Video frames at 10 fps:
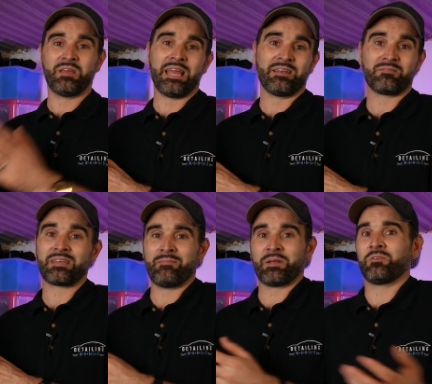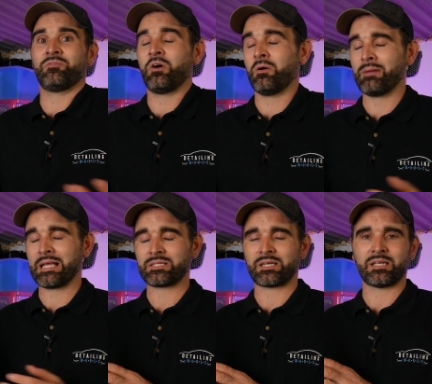in chemical form,
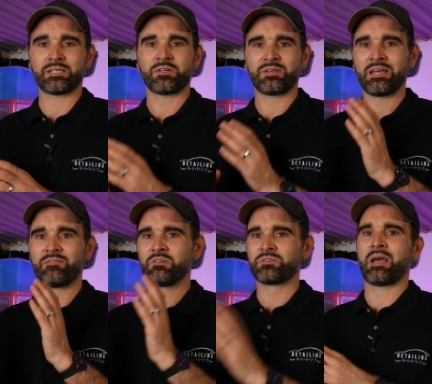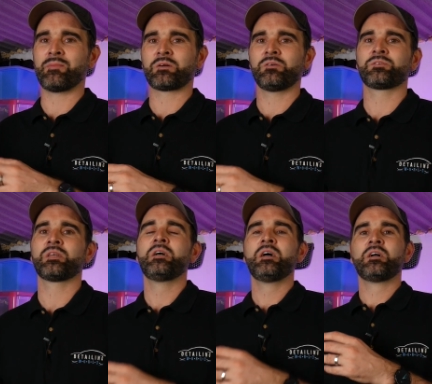basically. So yeah, you've used chemicals
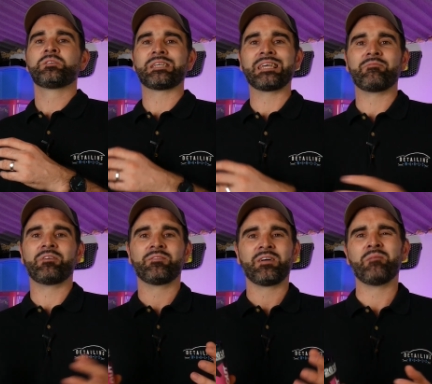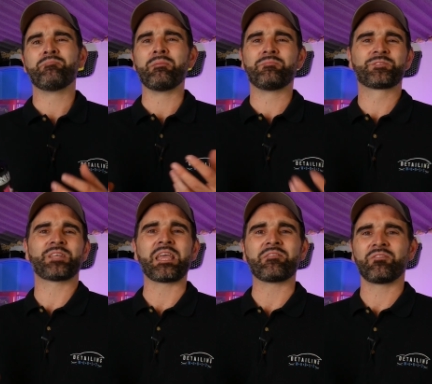to get rid of it, a bit
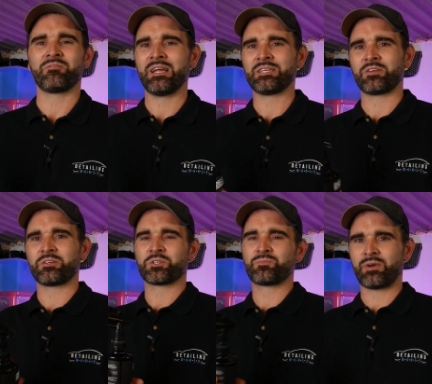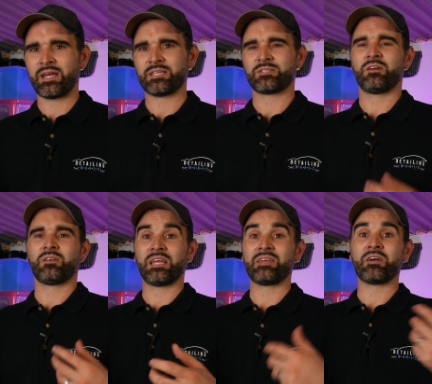safer really, so you can spray this
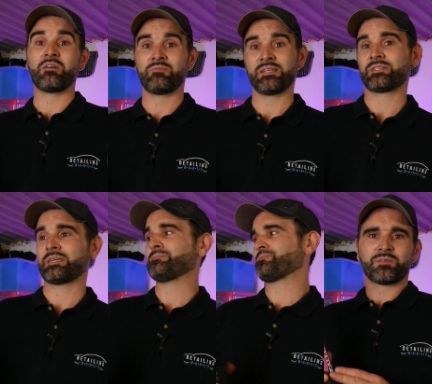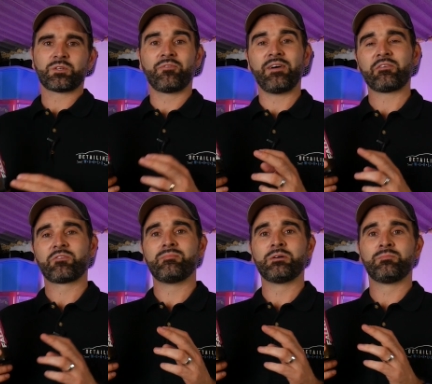on, leave it and rinse it. So
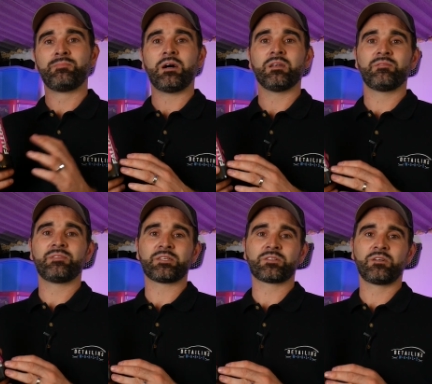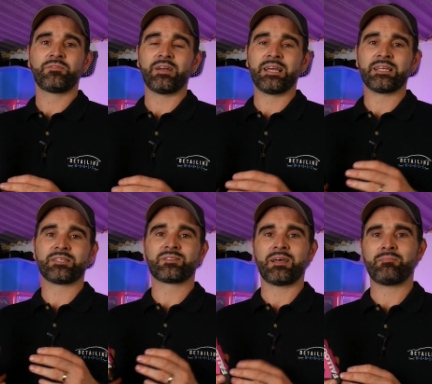500ml bottle of this stuff
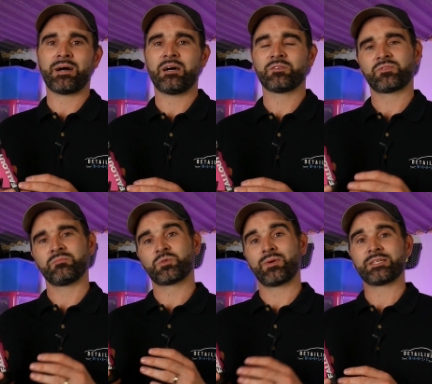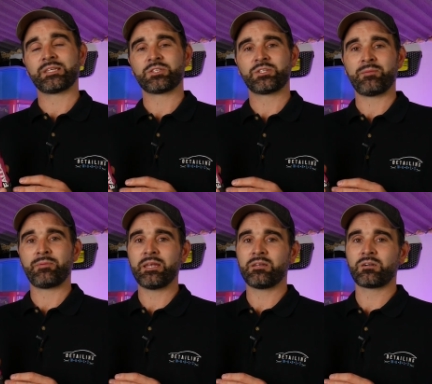is £10 from
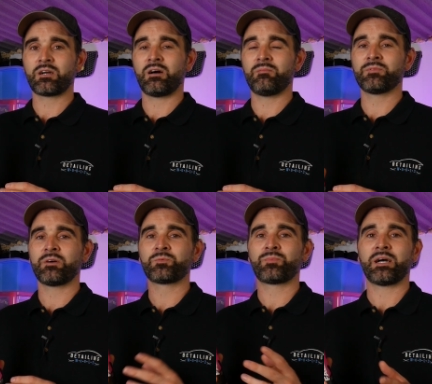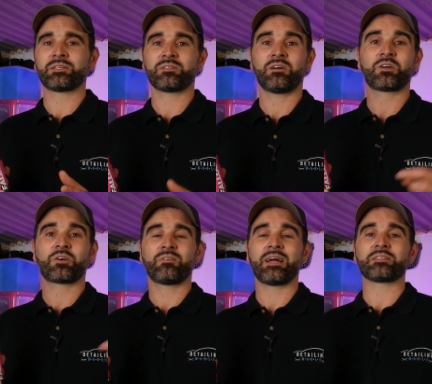26jpn.com. Those prices are
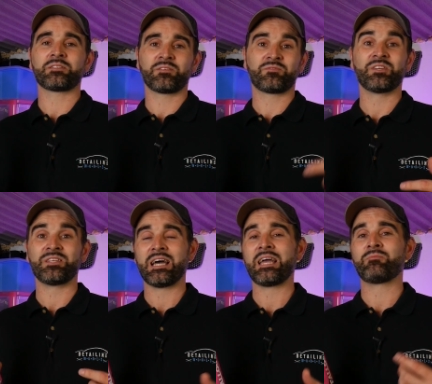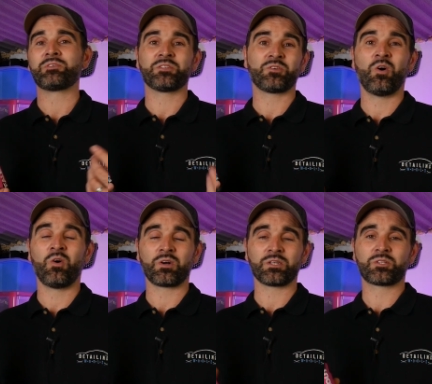correct as of today, which is
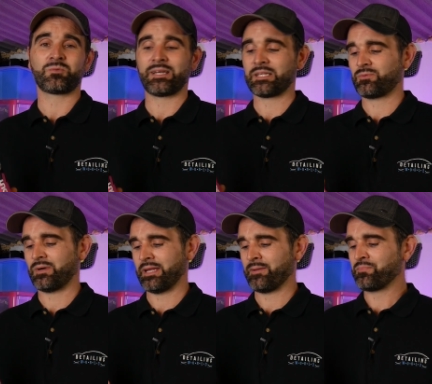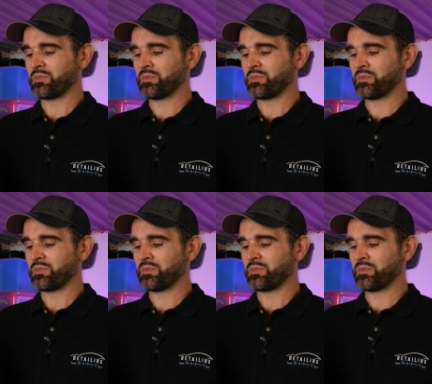August 2020.